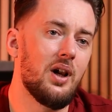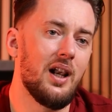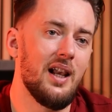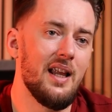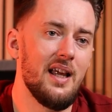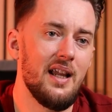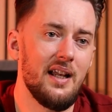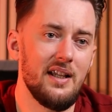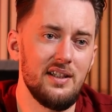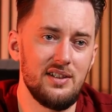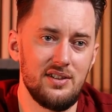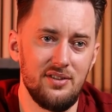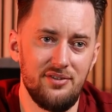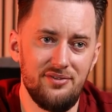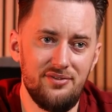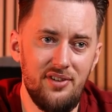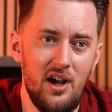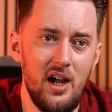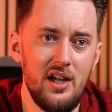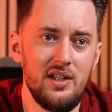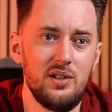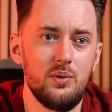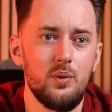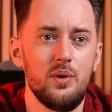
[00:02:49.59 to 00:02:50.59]
clearly
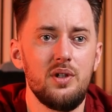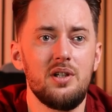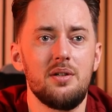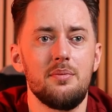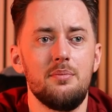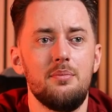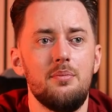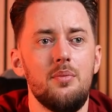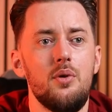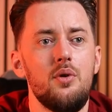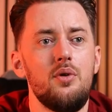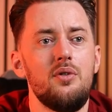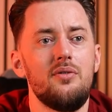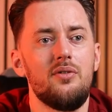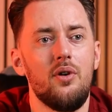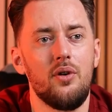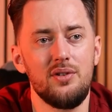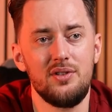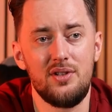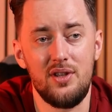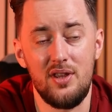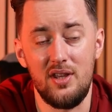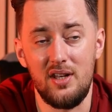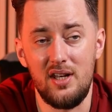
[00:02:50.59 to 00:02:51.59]
defined, we can move
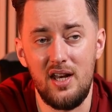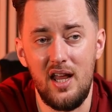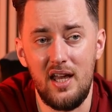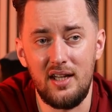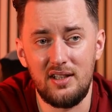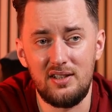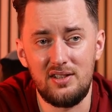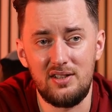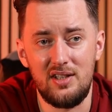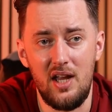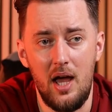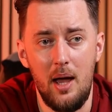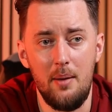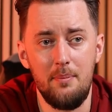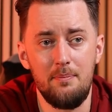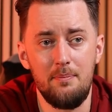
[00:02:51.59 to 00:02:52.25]
on to the next step.